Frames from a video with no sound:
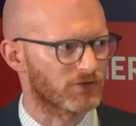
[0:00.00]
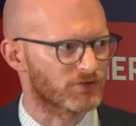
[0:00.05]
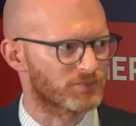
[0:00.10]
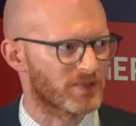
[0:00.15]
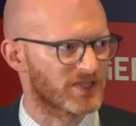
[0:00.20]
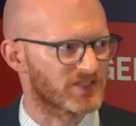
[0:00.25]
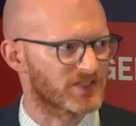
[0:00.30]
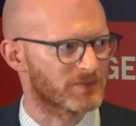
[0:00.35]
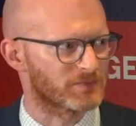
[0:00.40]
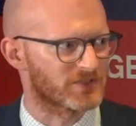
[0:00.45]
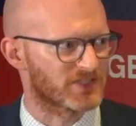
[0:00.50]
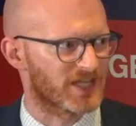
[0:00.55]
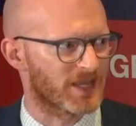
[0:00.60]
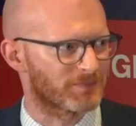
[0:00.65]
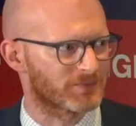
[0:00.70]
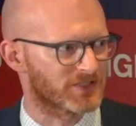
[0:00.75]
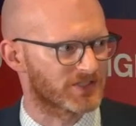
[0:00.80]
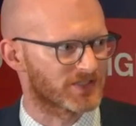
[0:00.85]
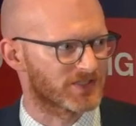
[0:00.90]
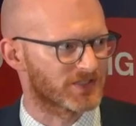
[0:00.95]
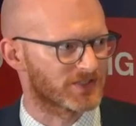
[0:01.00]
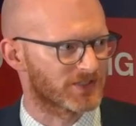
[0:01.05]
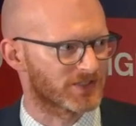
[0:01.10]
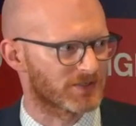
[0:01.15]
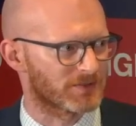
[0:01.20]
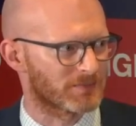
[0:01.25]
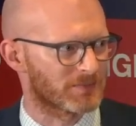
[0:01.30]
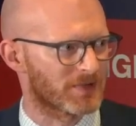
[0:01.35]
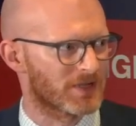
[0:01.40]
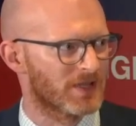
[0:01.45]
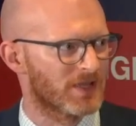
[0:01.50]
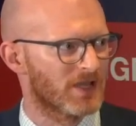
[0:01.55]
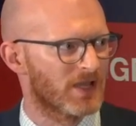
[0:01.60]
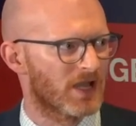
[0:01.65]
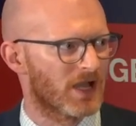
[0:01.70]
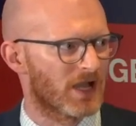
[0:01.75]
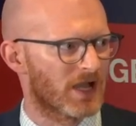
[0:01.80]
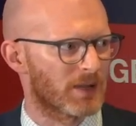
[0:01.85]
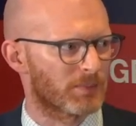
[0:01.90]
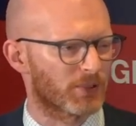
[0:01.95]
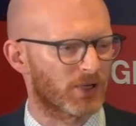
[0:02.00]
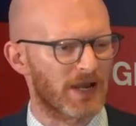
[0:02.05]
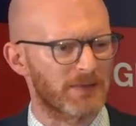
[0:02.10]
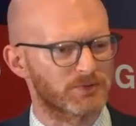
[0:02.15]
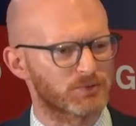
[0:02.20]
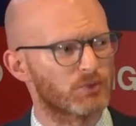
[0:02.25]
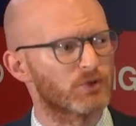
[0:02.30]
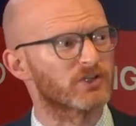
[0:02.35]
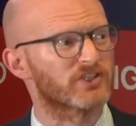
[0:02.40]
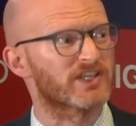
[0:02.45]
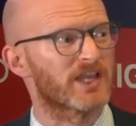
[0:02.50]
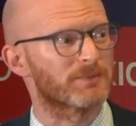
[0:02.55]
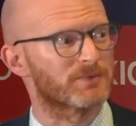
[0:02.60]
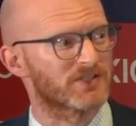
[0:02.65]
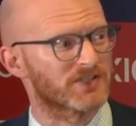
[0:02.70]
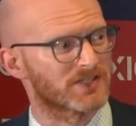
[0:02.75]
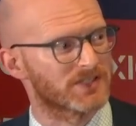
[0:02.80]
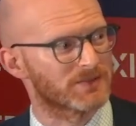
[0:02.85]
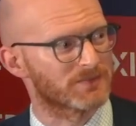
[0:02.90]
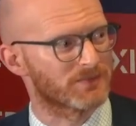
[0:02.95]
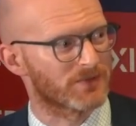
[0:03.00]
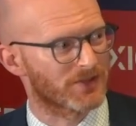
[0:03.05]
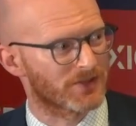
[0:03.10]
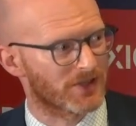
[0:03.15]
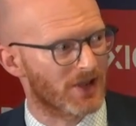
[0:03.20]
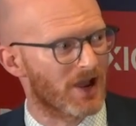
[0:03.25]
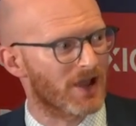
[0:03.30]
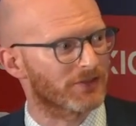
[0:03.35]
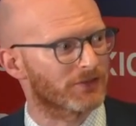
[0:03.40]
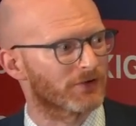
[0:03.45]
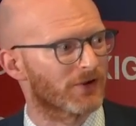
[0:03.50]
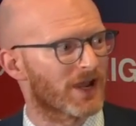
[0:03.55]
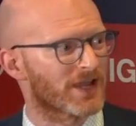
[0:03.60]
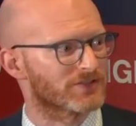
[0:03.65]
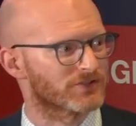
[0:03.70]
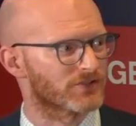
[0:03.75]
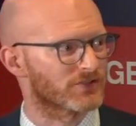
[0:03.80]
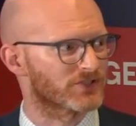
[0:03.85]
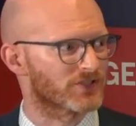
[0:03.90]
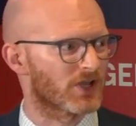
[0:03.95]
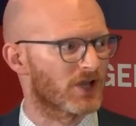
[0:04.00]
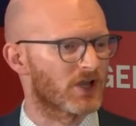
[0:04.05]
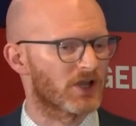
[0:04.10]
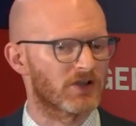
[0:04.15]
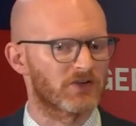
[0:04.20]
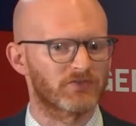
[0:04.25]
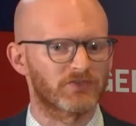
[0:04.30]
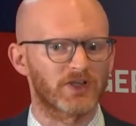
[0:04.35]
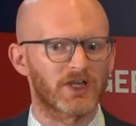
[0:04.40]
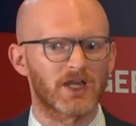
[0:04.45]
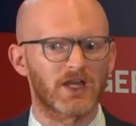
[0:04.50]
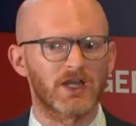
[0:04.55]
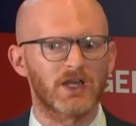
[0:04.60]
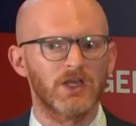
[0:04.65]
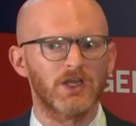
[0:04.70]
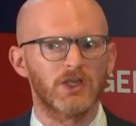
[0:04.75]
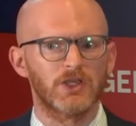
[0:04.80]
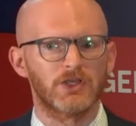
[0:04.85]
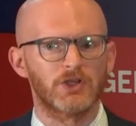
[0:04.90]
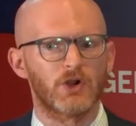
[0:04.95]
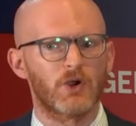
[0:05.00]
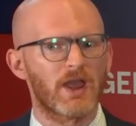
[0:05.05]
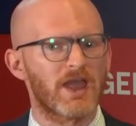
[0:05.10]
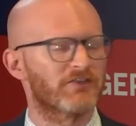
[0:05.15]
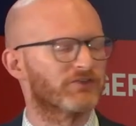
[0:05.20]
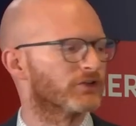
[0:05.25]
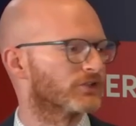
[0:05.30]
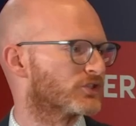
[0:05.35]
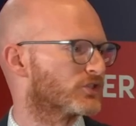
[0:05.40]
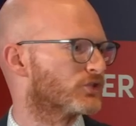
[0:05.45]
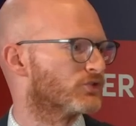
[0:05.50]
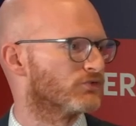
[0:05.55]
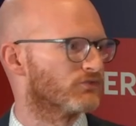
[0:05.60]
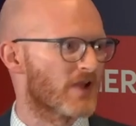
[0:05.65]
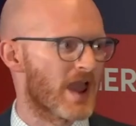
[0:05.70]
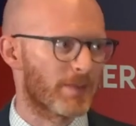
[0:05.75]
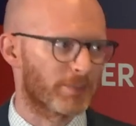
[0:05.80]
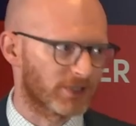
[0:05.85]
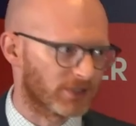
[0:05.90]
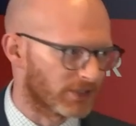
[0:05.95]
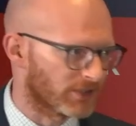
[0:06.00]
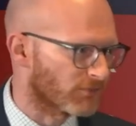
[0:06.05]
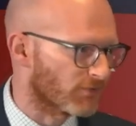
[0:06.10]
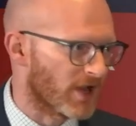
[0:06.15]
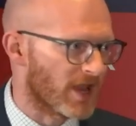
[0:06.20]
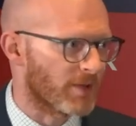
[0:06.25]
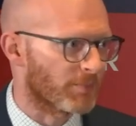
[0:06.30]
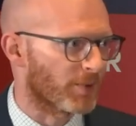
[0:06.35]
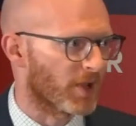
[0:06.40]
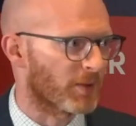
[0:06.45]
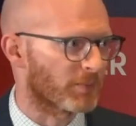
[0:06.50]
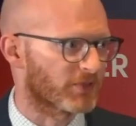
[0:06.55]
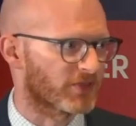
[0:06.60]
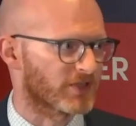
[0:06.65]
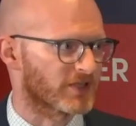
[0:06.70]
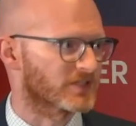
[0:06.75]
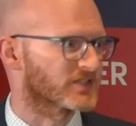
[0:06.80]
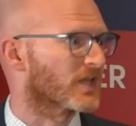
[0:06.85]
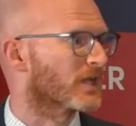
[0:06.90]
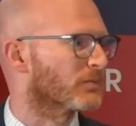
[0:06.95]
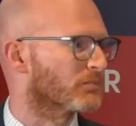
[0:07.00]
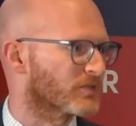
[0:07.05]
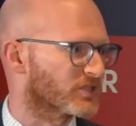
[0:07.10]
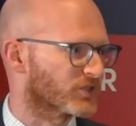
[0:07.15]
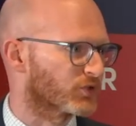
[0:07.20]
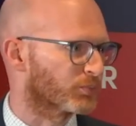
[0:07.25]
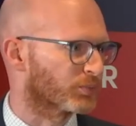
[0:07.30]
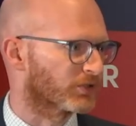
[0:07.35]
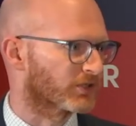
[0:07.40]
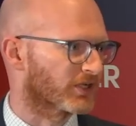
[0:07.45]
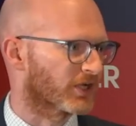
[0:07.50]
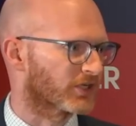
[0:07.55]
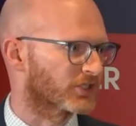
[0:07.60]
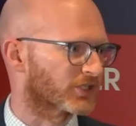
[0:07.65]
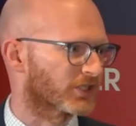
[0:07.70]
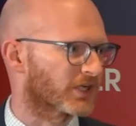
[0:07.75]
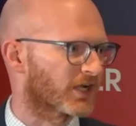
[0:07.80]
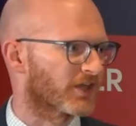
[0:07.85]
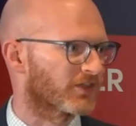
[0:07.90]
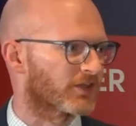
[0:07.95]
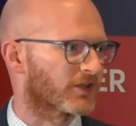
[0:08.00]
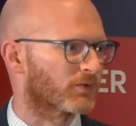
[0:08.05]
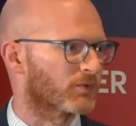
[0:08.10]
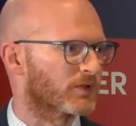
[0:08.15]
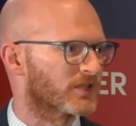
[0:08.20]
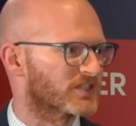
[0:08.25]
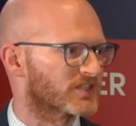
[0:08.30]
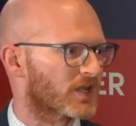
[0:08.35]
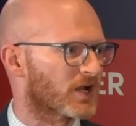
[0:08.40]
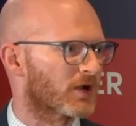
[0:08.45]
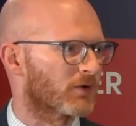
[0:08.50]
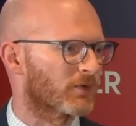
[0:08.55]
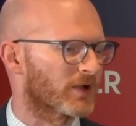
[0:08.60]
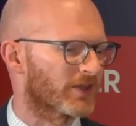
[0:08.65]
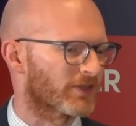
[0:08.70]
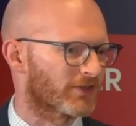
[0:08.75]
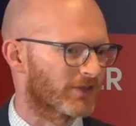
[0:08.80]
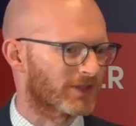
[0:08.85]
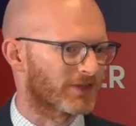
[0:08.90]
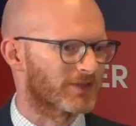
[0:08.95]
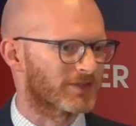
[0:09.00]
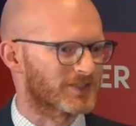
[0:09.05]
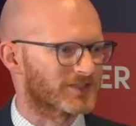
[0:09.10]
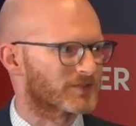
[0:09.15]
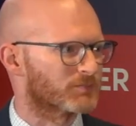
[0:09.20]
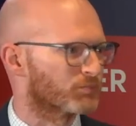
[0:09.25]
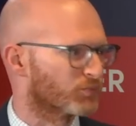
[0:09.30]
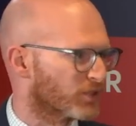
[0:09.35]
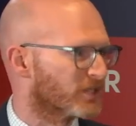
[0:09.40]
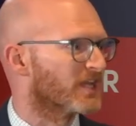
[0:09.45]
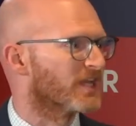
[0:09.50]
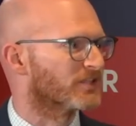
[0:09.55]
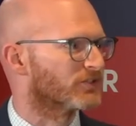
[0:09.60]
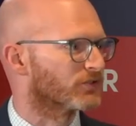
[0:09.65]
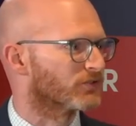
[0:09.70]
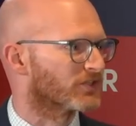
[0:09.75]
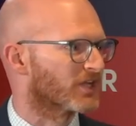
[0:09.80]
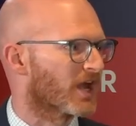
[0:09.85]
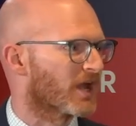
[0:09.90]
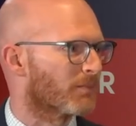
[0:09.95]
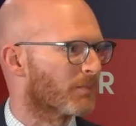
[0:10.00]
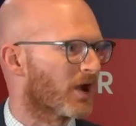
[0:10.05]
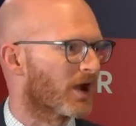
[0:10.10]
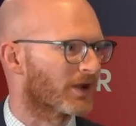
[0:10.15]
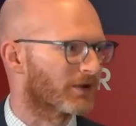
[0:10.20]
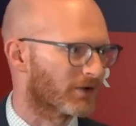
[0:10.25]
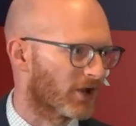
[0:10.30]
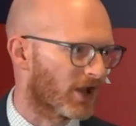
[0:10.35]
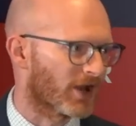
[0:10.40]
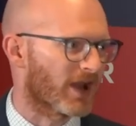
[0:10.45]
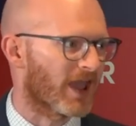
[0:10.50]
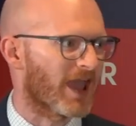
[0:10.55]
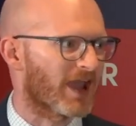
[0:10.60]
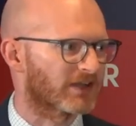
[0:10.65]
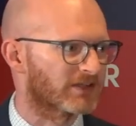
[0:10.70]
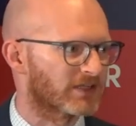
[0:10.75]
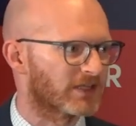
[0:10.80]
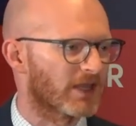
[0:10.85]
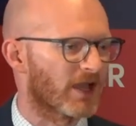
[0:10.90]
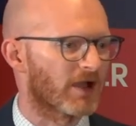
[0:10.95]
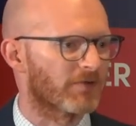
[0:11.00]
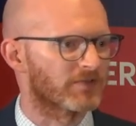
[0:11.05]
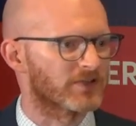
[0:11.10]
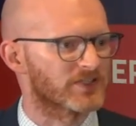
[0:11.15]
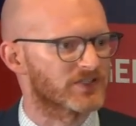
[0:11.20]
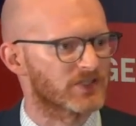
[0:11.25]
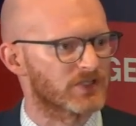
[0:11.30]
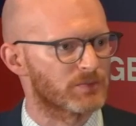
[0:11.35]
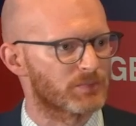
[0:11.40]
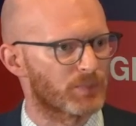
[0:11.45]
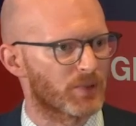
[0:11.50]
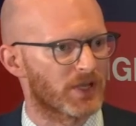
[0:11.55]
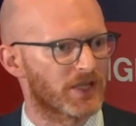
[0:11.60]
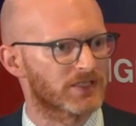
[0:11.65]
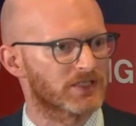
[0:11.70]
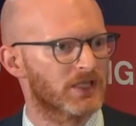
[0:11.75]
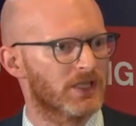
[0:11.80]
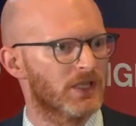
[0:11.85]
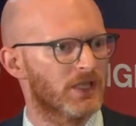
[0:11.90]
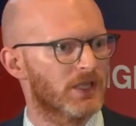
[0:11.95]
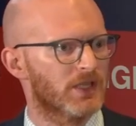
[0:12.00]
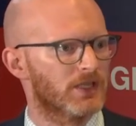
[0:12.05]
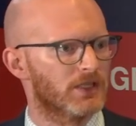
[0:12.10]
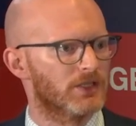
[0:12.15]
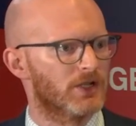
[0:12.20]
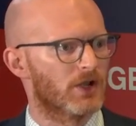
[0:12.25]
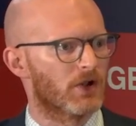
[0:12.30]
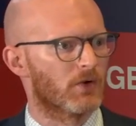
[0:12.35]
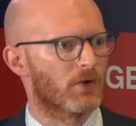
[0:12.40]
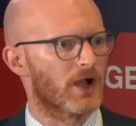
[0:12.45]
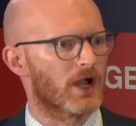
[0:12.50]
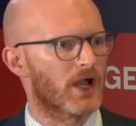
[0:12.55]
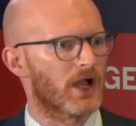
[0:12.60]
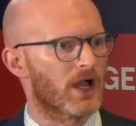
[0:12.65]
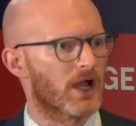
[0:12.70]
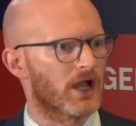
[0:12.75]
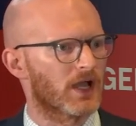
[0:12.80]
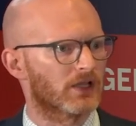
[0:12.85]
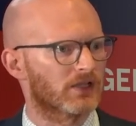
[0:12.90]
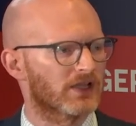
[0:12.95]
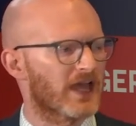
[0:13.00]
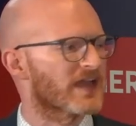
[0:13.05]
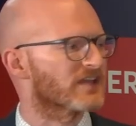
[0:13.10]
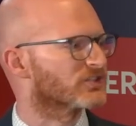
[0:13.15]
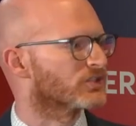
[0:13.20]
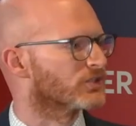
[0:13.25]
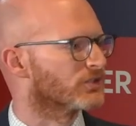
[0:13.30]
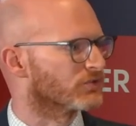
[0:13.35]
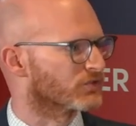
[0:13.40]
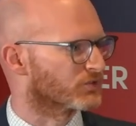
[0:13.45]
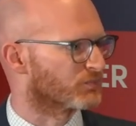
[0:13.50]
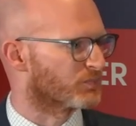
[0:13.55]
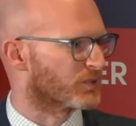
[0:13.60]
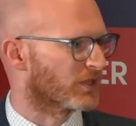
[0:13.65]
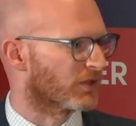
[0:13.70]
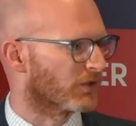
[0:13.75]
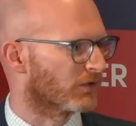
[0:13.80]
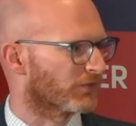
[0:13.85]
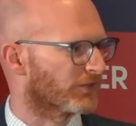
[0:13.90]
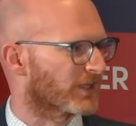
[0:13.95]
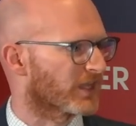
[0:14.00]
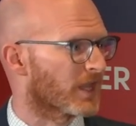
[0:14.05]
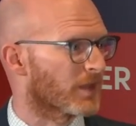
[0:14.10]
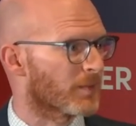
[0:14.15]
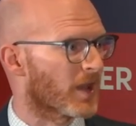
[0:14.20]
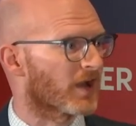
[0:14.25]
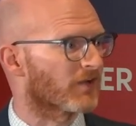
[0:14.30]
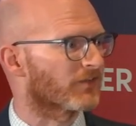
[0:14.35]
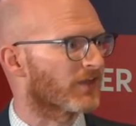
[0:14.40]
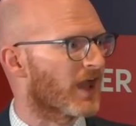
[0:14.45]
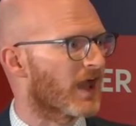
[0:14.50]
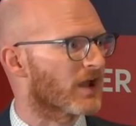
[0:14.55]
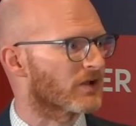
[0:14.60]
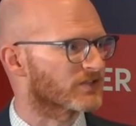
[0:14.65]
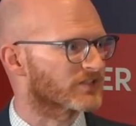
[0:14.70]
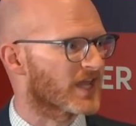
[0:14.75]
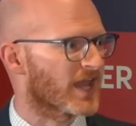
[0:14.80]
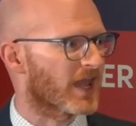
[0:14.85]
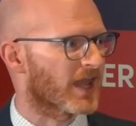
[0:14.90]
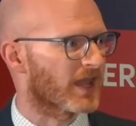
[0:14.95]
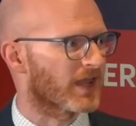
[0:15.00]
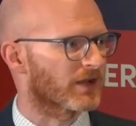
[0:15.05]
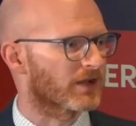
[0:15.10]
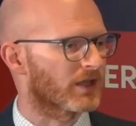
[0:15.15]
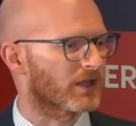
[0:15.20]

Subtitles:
been some skepticism, perhaps more skepticism than the authorizers of efforts to rapidly ramp up things like missile production. I think we saw and this predates your time on HAC-D obviously, but last year's bill that came out of the House had